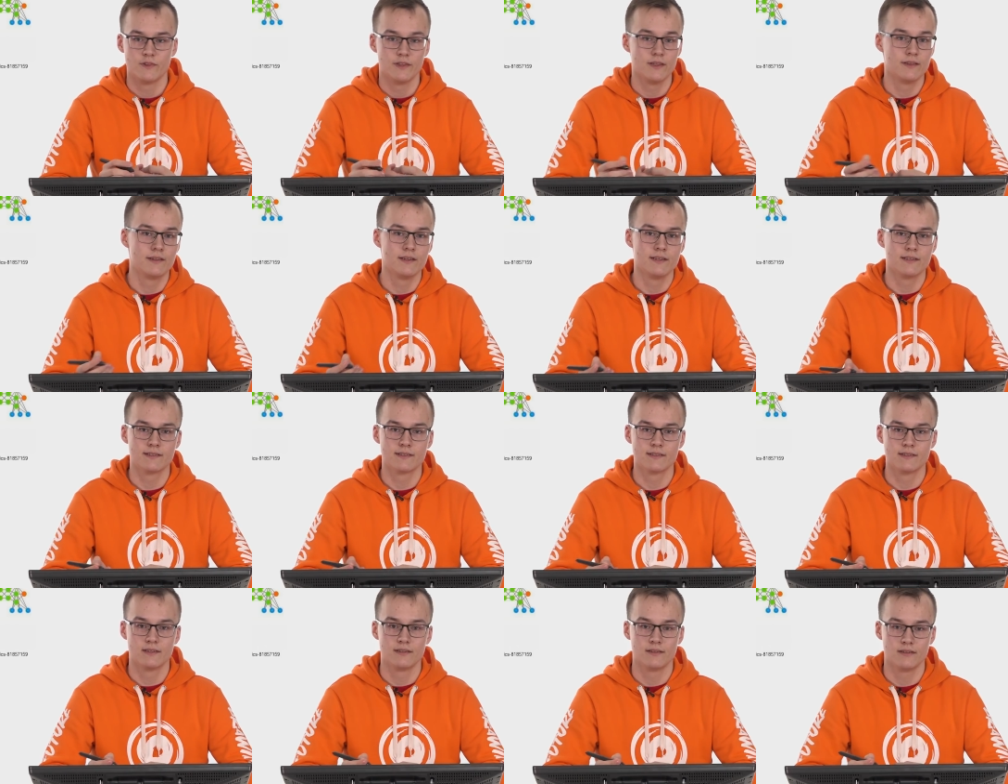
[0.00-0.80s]

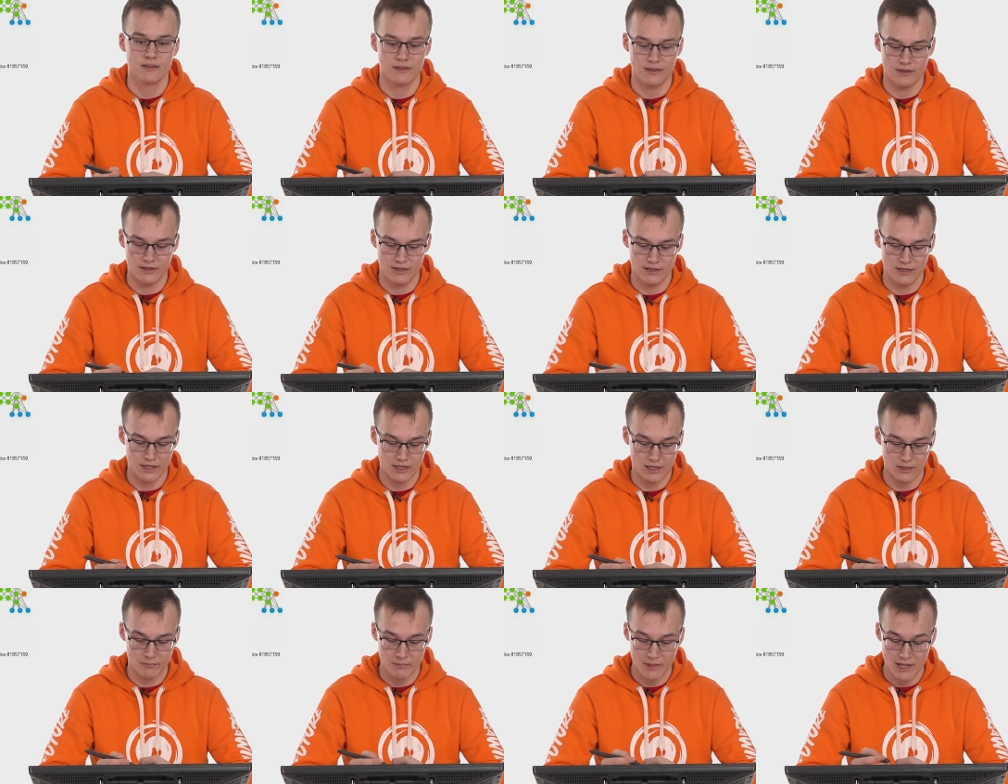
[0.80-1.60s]
This
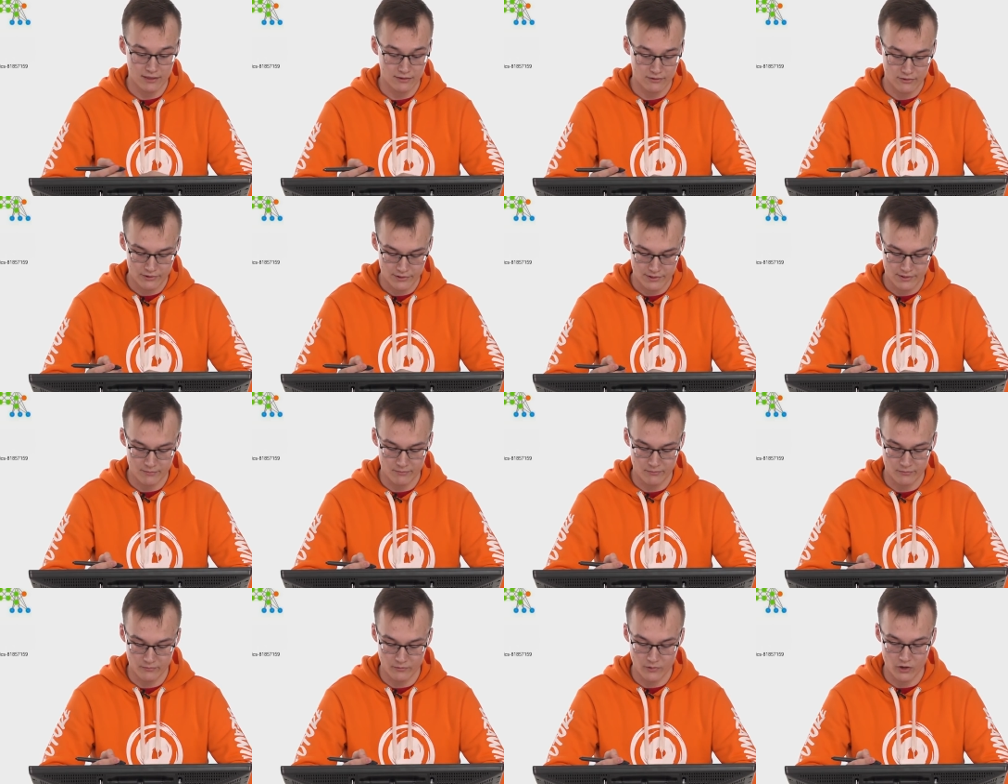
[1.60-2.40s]

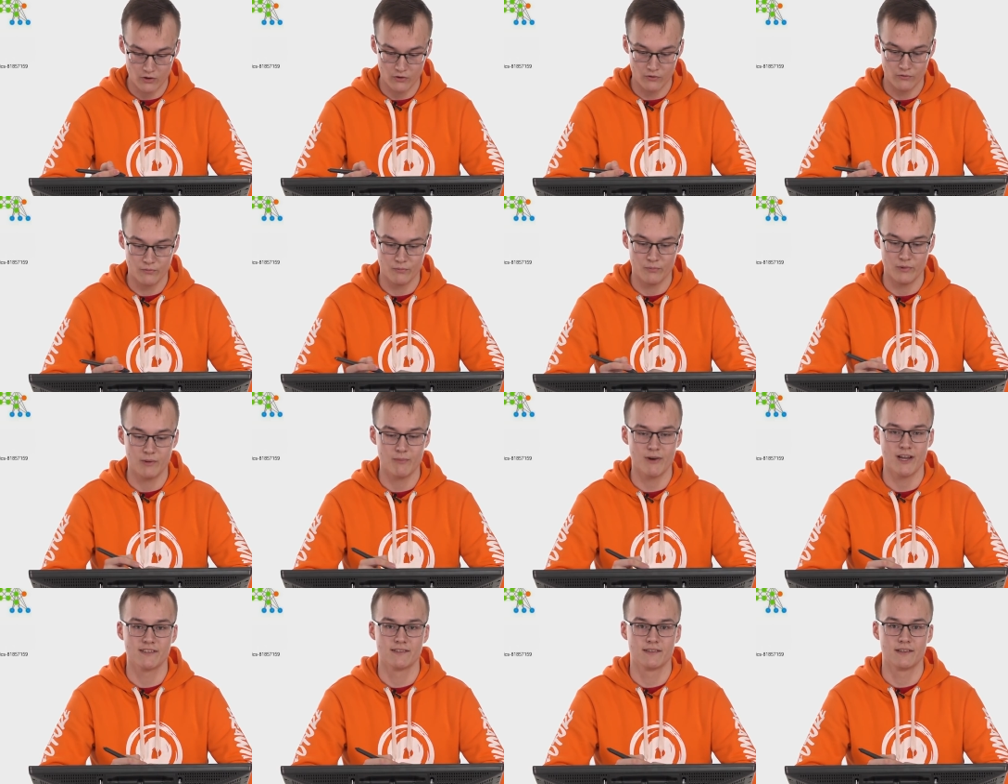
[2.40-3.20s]
algorithm of
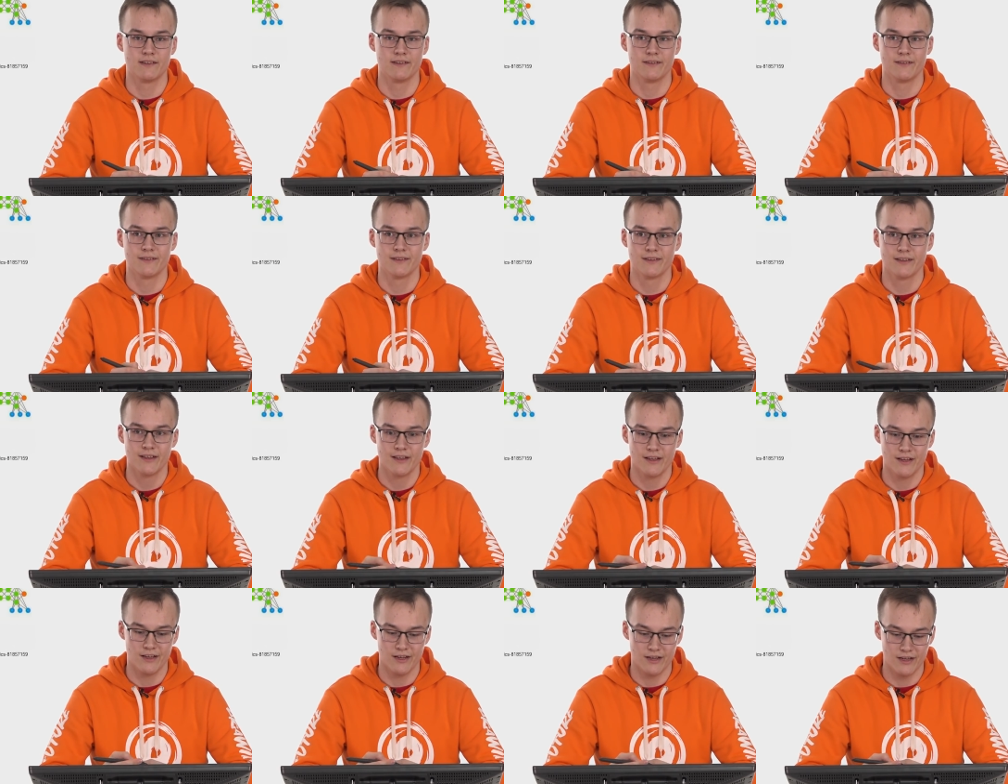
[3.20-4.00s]
minimizing
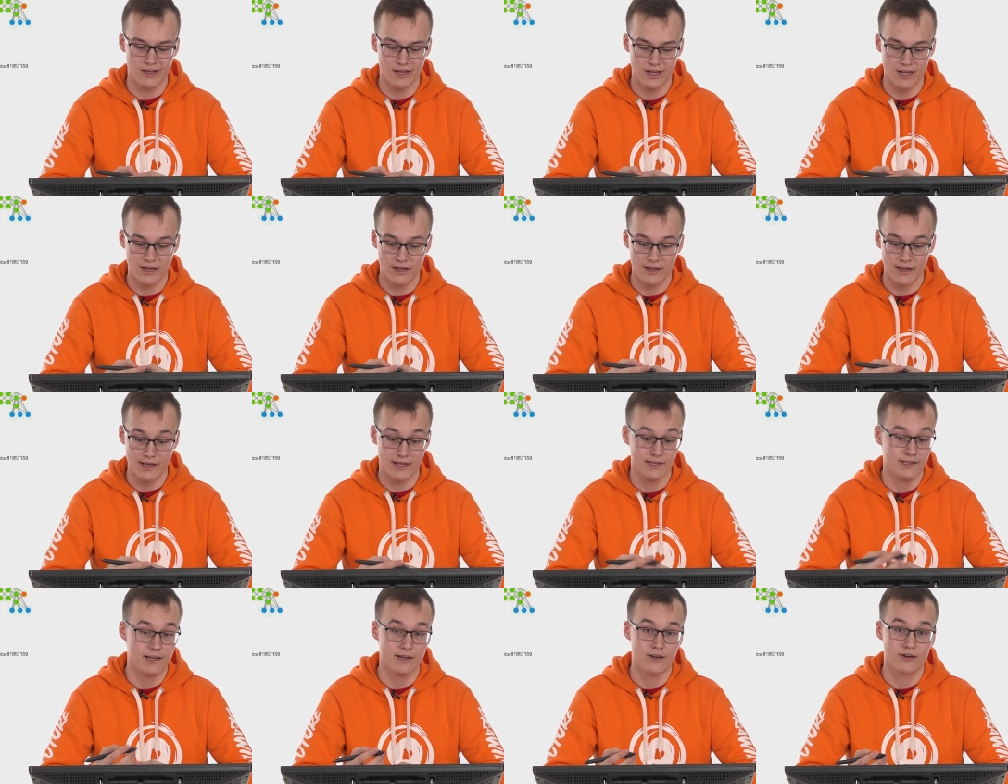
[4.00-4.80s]

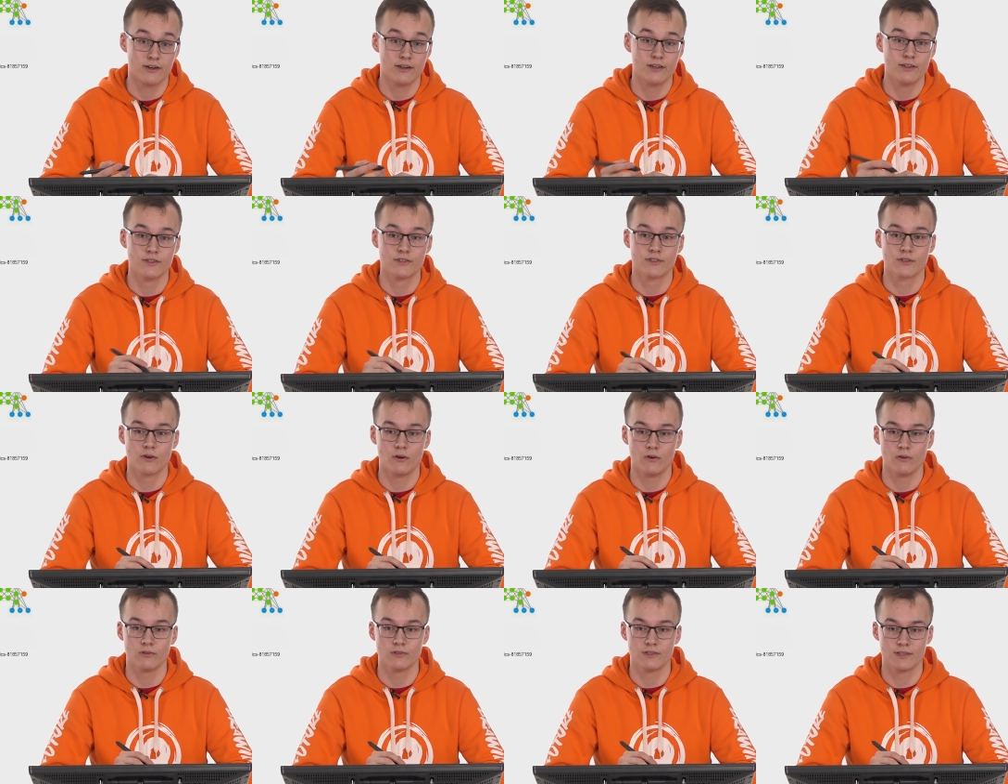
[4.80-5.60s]
an error is
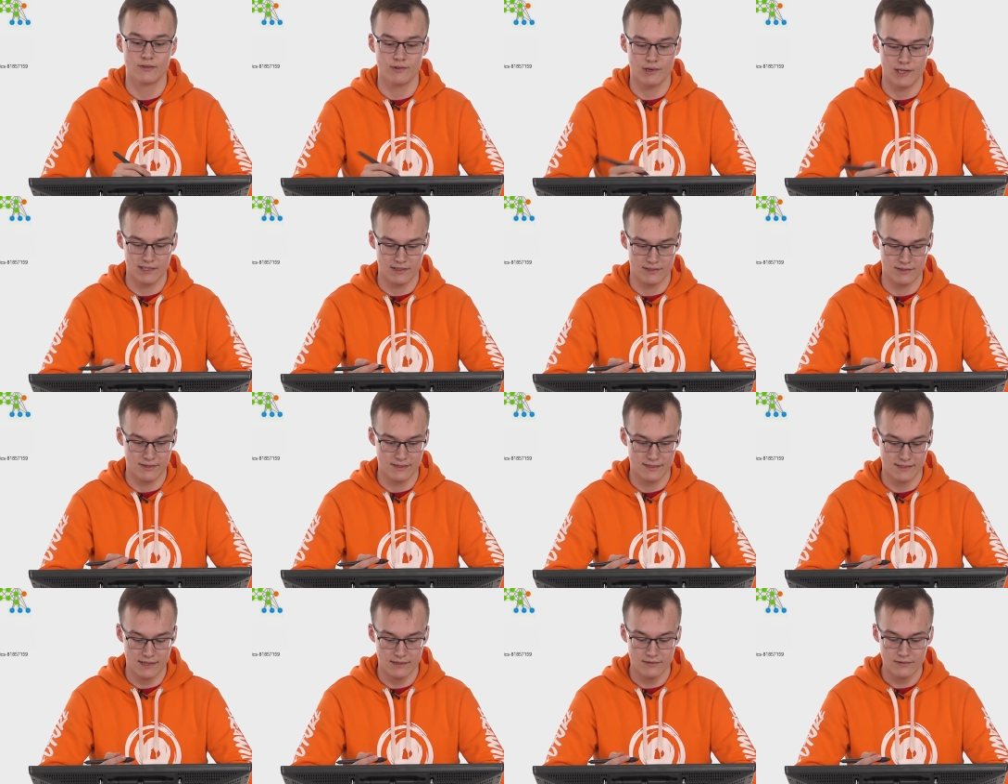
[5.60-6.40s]
called gradient
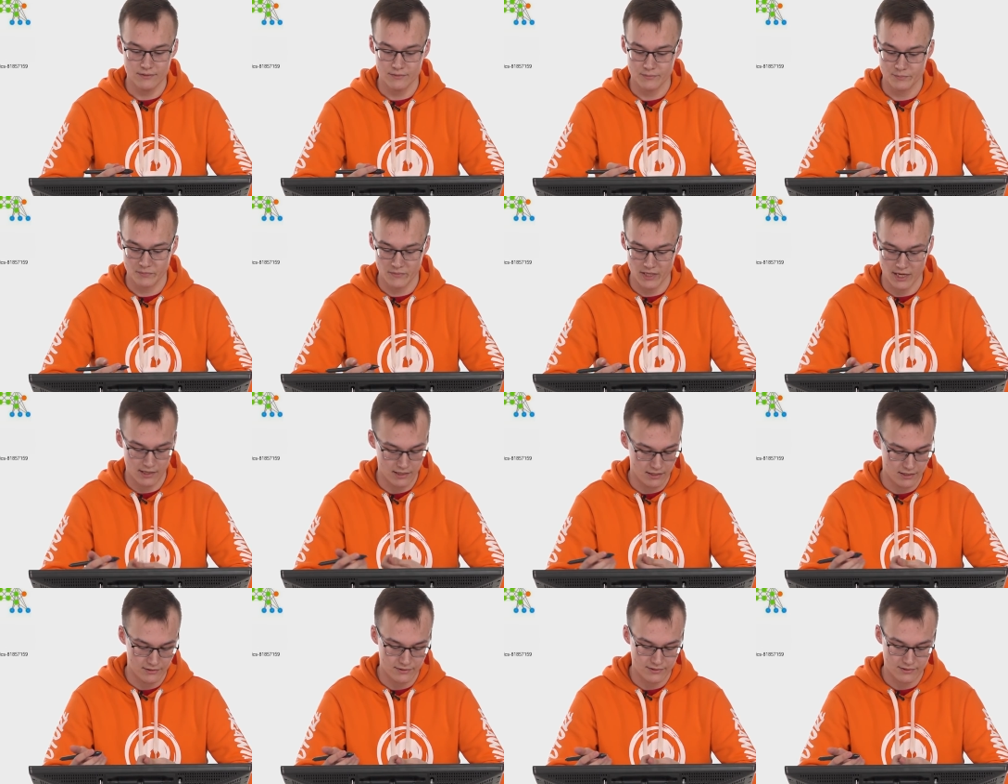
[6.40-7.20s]
descent,
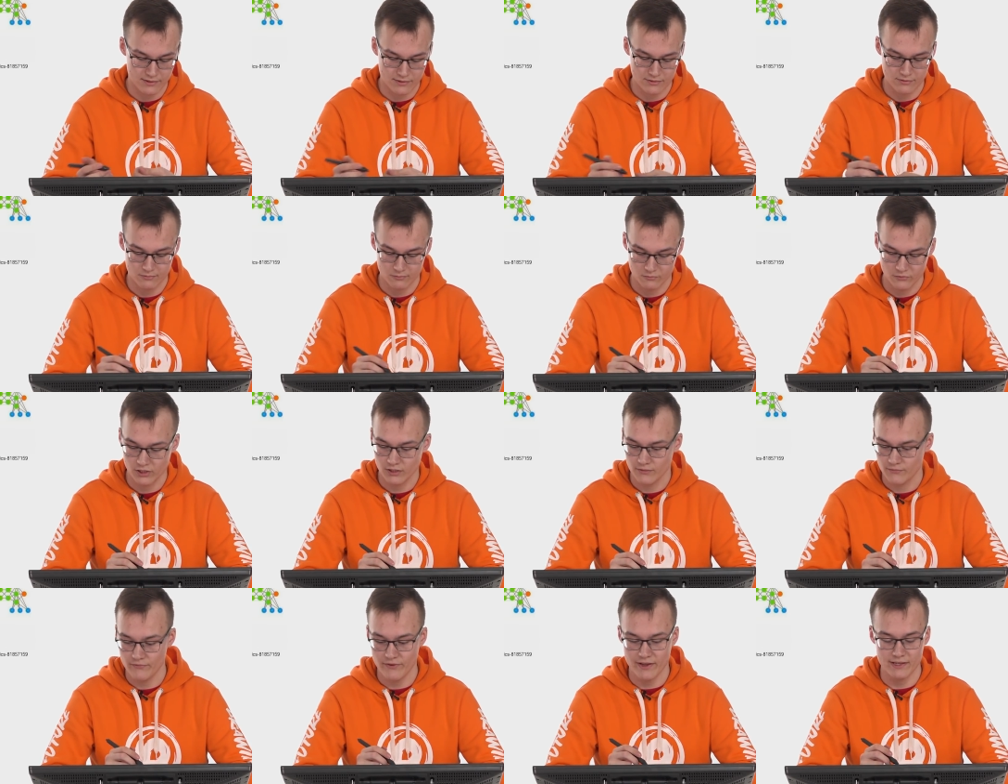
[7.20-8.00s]
and it's
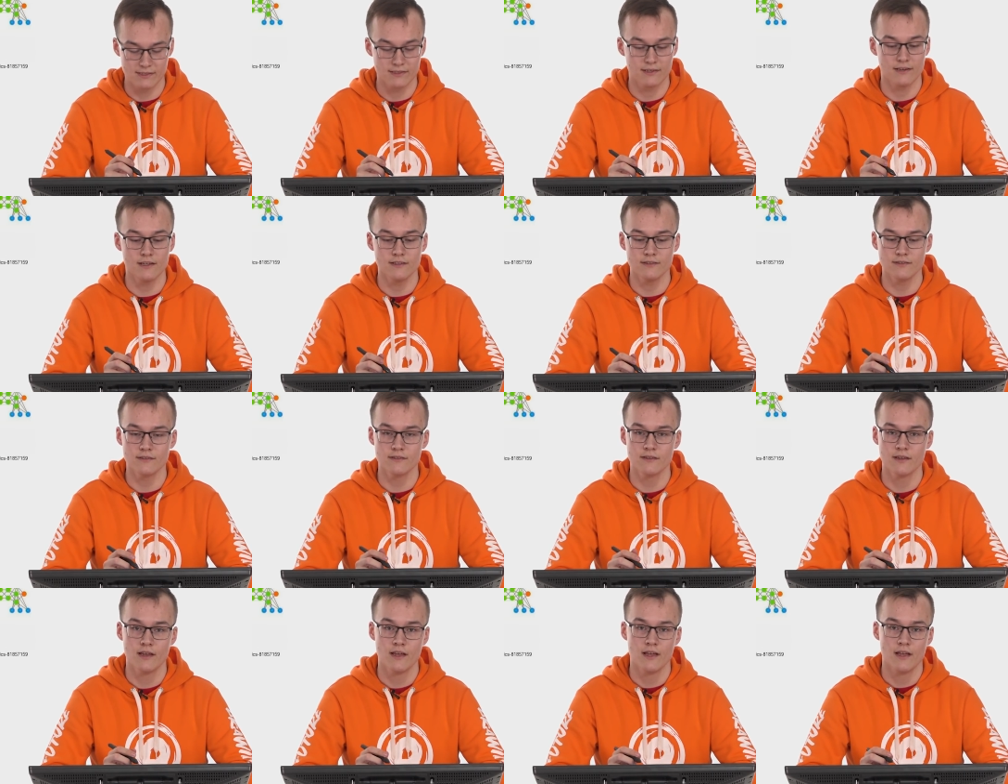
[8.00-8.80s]
really fascinating